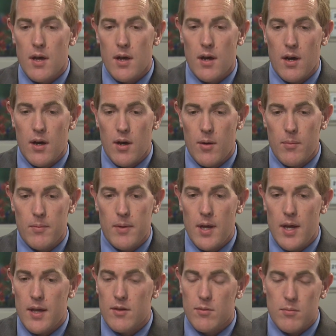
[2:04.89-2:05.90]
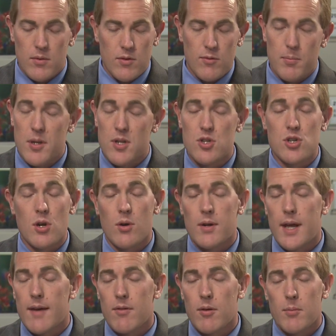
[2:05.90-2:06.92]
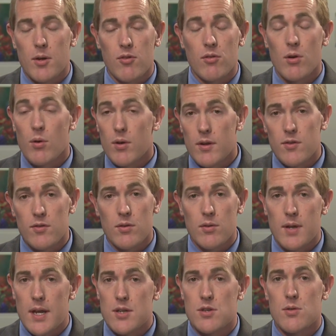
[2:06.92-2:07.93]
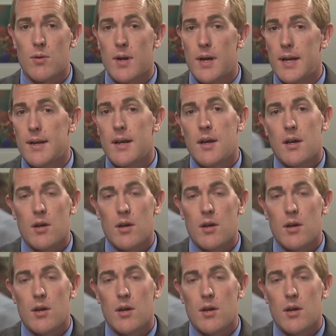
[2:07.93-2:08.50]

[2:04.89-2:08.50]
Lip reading: It's been shown to have a much lower dislocation rate,